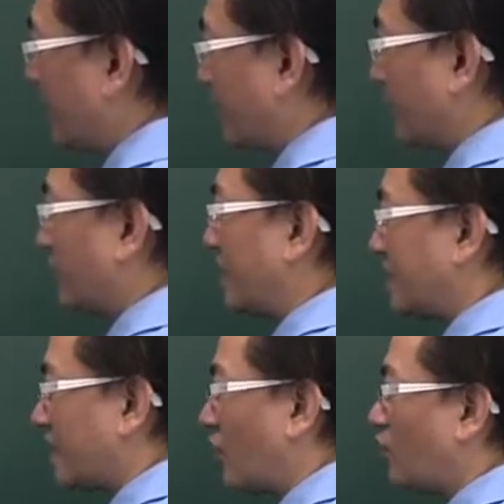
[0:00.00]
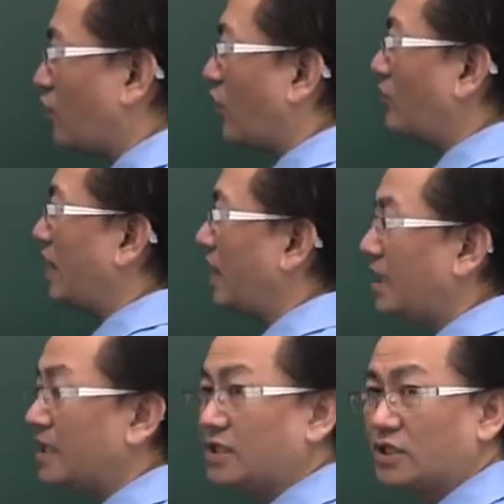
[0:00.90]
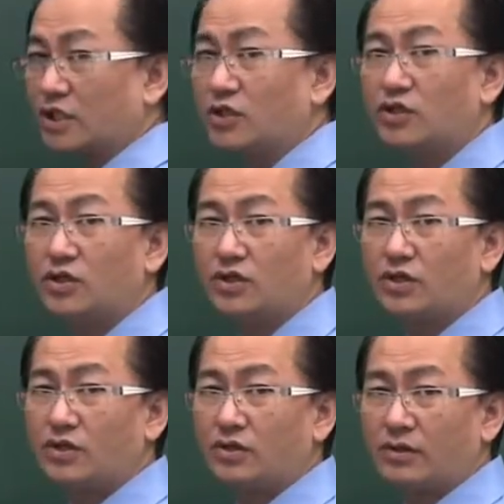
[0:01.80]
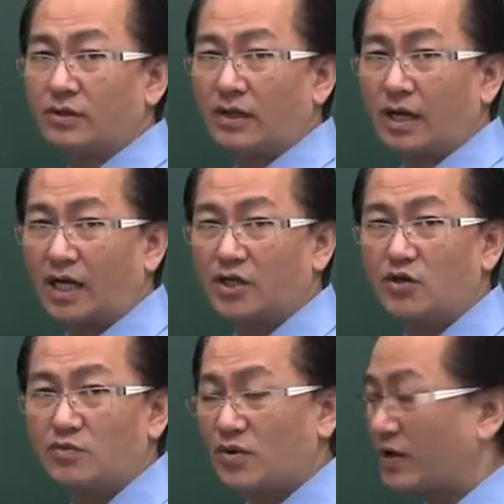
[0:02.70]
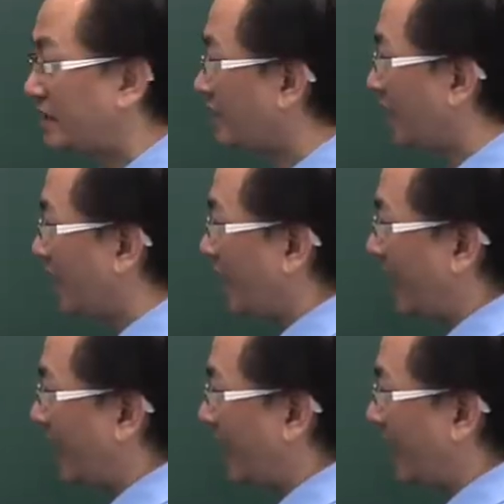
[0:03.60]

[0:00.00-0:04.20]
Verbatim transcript: The result will be the numerator